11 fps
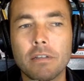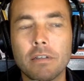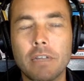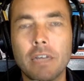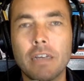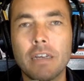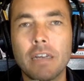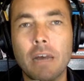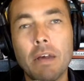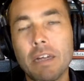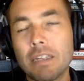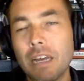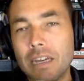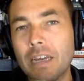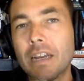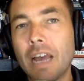Taking a nap.
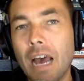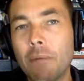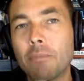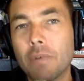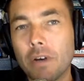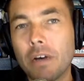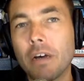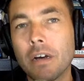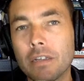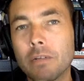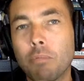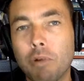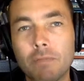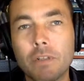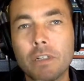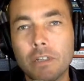Taking a nap is a
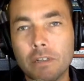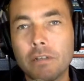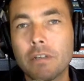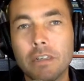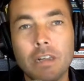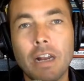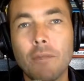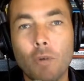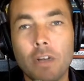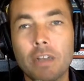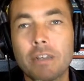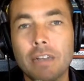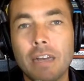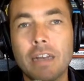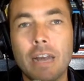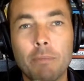privilege because not everyone gets to
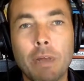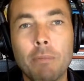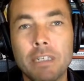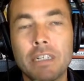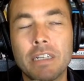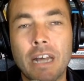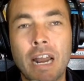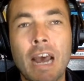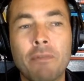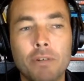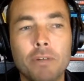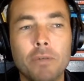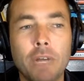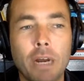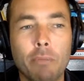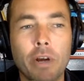take a nap. That means an afternoon
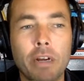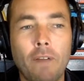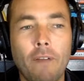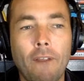nap, right?